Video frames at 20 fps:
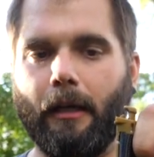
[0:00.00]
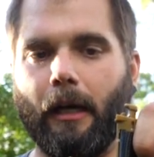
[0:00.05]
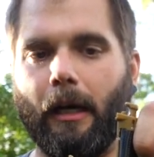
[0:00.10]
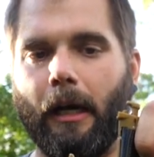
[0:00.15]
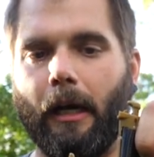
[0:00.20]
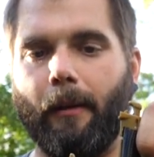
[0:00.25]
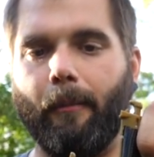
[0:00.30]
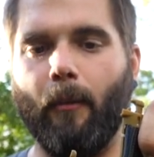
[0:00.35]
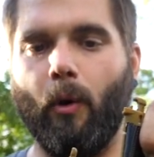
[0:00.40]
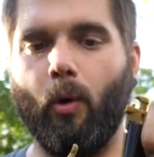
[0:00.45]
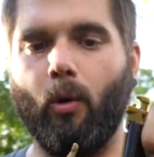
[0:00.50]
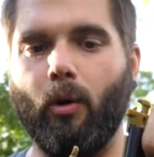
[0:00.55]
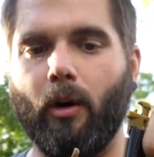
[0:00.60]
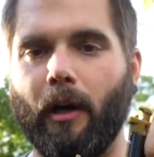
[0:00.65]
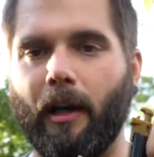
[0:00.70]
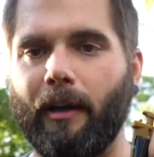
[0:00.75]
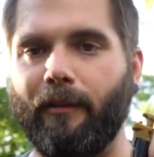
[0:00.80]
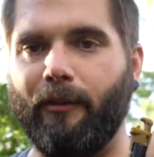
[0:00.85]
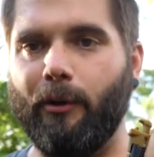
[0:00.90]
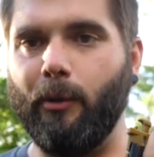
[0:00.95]
Um,
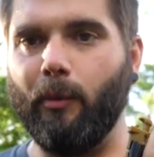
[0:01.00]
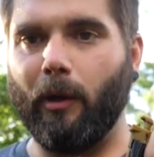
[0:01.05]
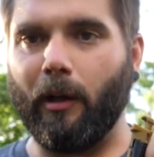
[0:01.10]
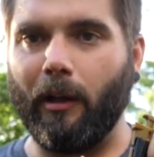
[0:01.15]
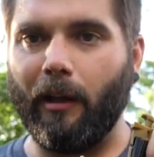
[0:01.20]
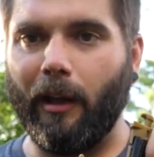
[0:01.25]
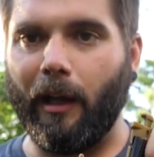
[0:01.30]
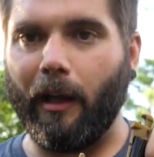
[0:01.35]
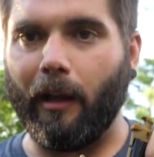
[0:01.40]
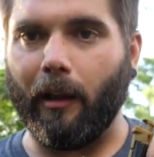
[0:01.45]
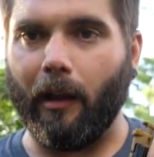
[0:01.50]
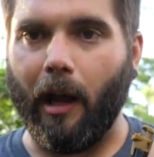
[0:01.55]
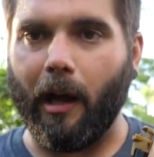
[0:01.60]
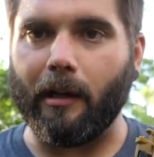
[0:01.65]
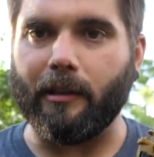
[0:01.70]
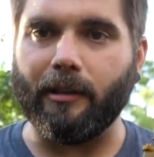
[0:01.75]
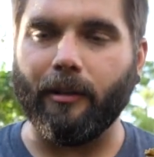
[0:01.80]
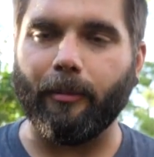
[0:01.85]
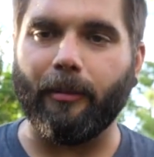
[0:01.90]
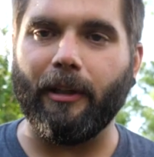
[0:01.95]
or if you wanna like
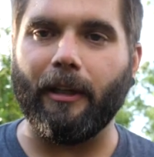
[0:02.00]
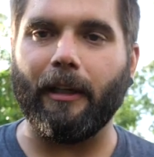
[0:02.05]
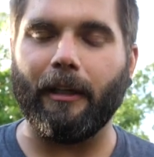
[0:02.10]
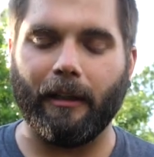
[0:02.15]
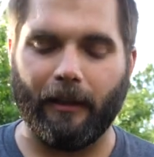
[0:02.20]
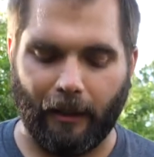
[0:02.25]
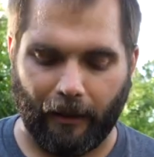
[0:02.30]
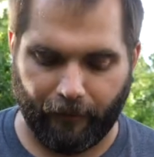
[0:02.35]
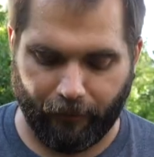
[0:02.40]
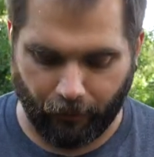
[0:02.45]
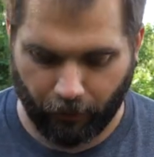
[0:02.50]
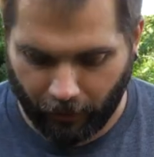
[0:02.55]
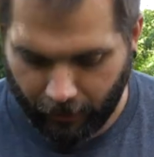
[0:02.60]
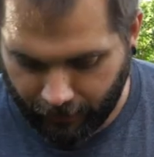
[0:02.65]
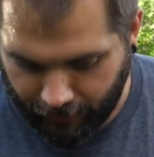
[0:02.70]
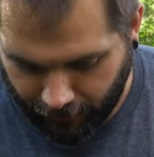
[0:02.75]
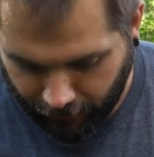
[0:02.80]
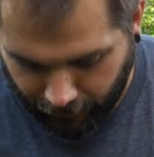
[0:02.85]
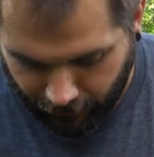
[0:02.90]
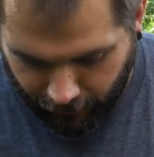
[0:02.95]
lock something in, like for
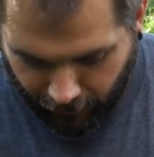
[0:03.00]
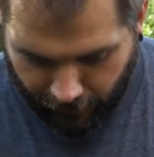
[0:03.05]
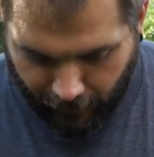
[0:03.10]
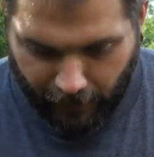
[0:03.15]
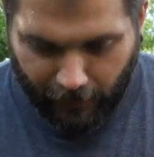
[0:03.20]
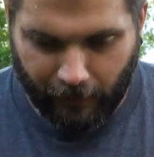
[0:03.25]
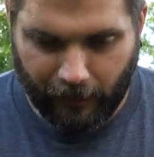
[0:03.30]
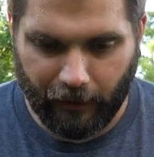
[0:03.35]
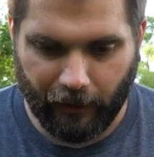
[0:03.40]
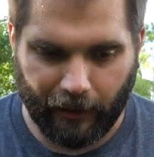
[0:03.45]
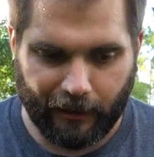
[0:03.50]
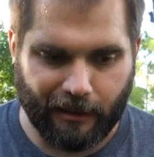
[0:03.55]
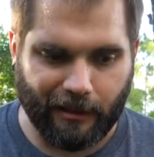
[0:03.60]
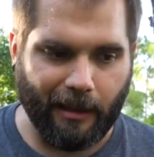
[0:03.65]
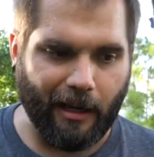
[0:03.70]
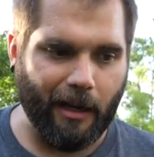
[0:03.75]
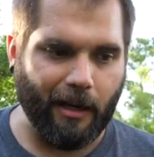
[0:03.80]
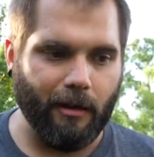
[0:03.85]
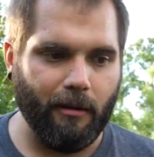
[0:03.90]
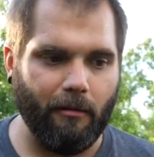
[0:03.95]
instance, let's
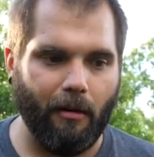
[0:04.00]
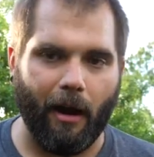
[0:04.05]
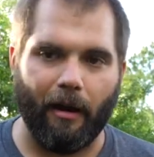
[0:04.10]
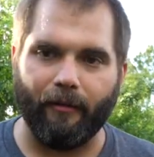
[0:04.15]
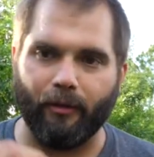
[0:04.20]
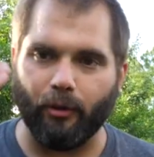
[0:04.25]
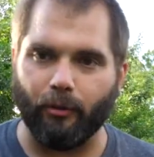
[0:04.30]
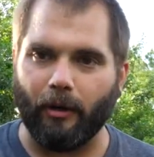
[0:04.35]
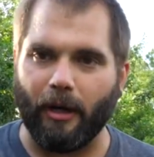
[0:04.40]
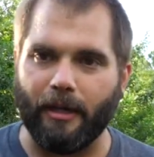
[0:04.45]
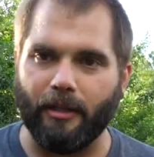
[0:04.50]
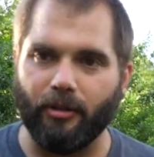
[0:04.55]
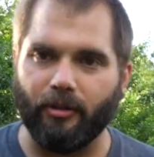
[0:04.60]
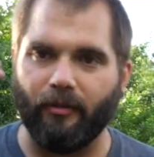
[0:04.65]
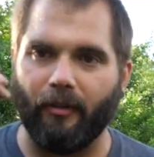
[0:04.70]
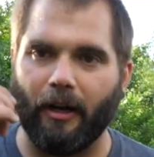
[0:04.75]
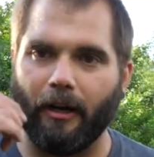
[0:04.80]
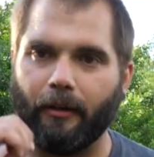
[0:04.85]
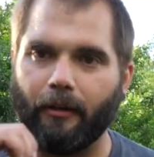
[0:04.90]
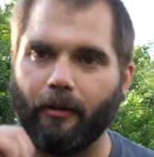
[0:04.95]
say you have your
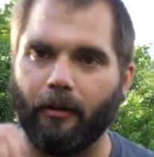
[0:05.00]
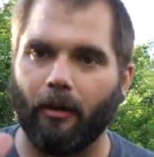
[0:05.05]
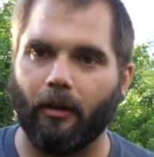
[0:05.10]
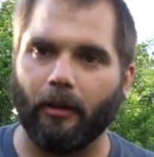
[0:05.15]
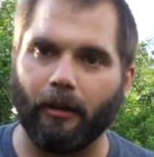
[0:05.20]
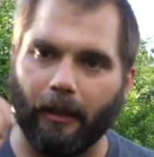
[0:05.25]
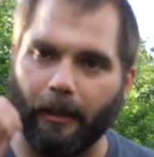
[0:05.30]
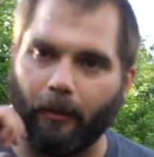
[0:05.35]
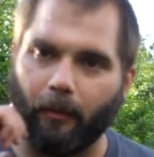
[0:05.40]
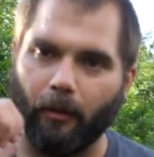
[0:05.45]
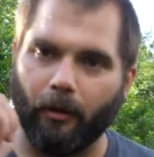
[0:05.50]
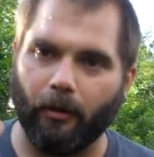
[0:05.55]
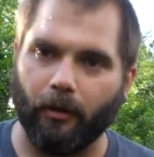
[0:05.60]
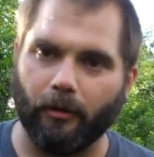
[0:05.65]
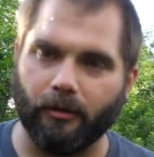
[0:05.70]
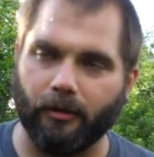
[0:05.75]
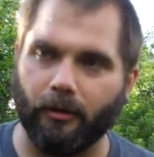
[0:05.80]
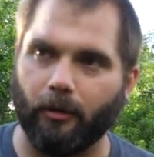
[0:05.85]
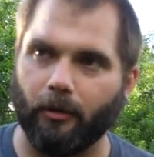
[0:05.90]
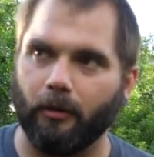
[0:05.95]
rangefinder on like one of
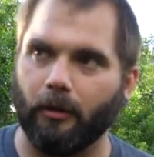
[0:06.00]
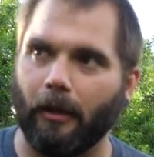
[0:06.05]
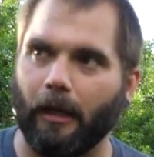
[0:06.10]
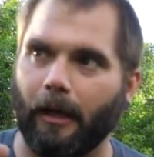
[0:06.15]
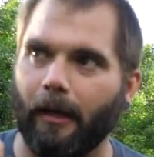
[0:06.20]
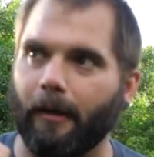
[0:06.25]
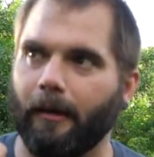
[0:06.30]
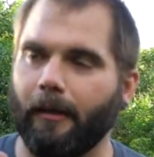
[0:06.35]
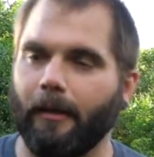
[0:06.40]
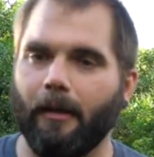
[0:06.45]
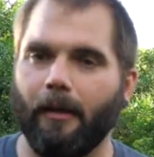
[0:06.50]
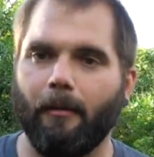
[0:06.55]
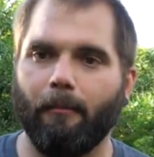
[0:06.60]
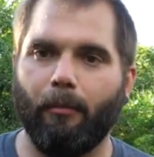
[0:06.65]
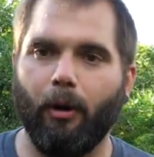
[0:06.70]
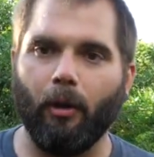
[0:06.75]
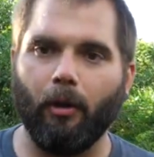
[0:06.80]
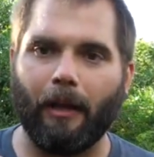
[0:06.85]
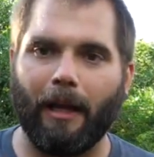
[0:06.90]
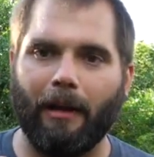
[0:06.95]
those little uh,
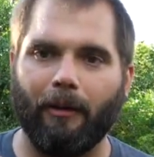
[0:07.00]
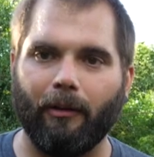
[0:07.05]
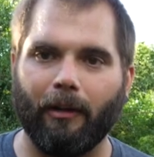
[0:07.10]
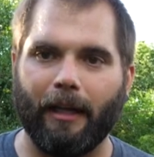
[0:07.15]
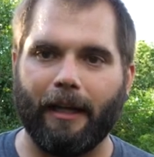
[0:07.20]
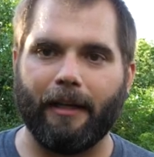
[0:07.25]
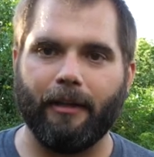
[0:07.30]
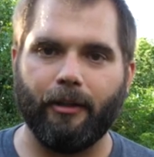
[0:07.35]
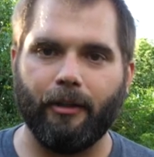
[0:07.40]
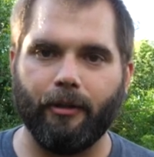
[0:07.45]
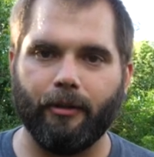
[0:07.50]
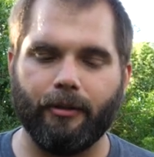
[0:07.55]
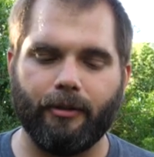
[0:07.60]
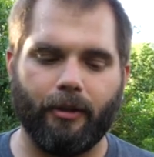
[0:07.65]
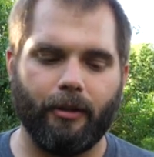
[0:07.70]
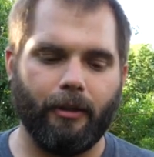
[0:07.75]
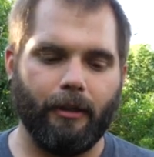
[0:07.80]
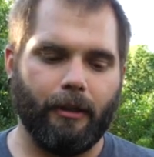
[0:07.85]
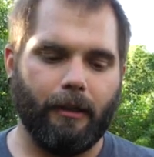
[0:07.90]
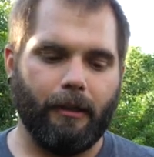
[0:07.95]
pull out
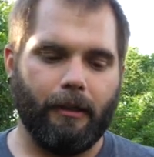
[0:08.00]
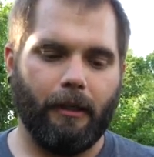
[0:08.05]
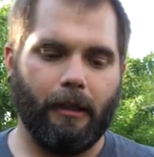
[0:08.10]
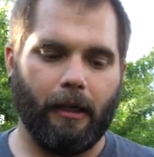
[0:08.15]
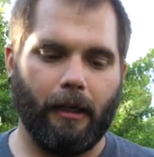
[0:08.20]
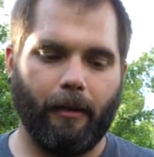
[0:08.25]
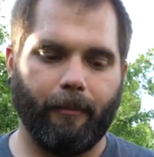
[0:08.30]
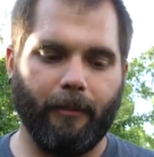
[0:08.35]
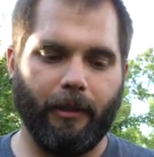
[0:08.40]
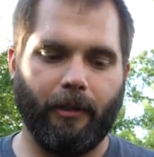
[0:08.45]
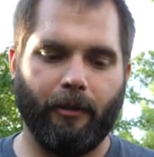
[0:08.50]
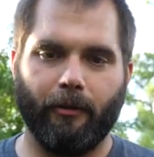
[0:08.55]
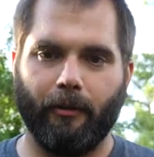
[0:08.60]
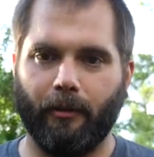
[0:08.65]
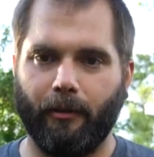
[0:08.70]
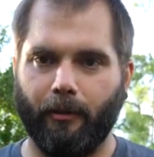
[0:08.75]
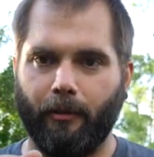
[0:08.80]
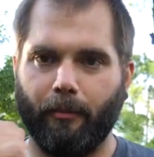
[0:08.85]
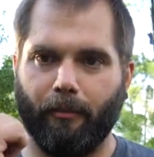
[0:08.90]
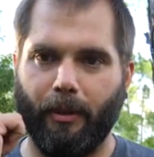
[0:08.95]
lanyards, um, you know, the
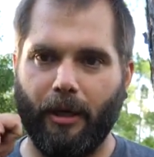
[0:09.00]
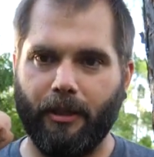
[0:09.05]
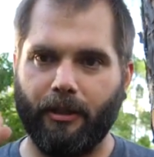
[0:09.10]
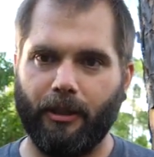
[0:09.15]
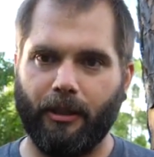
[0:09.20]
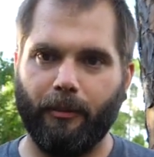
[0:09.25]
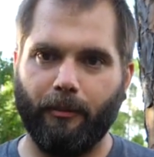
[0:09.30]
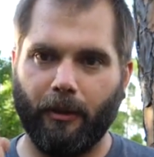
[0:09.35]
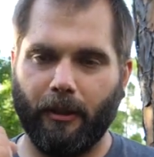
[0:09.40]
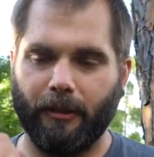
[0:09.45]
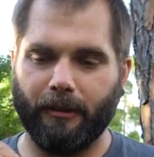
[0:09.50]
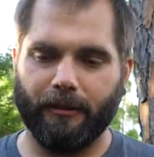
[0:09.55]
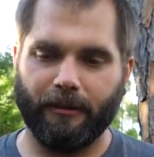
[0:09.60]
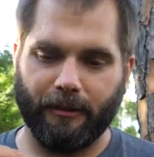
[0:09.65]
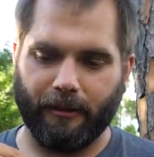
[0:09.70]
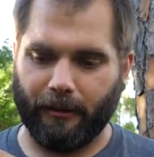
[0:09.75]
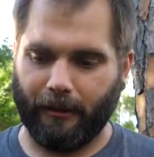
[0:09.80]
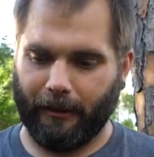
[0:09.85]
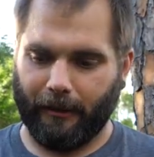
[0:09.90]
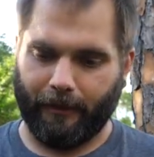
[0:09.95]
little bungee ones
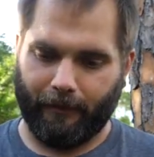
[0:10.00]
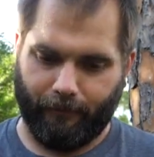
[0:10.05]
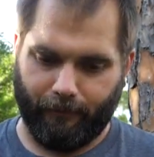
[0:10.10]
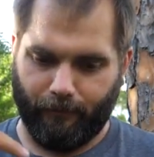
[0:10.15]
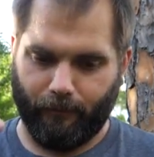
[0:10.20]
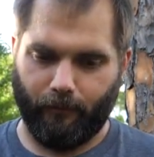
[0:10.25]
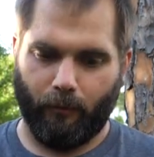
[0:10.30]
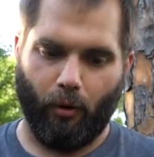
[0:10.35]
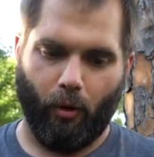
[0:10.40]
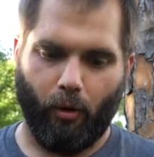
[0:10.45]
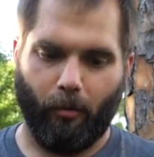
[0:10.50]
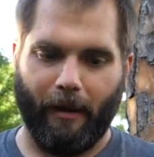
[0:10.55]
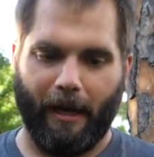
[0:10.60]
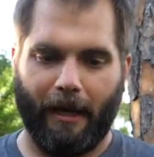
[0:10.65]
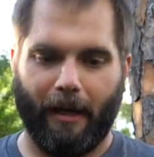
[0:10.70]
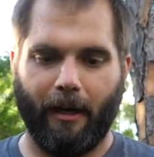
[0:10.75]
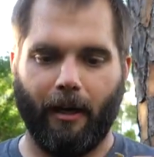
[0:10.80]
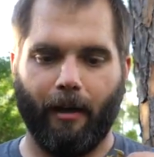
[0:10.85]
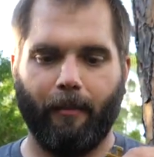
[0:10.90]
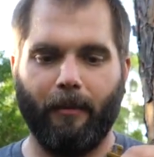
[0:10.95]
like roll
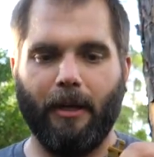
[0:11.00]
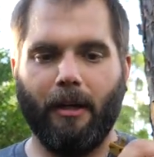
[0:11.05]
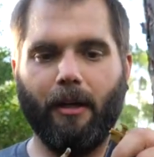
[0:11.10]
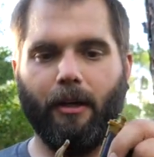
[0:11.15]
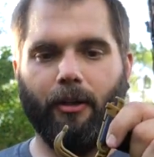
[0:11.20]
back up.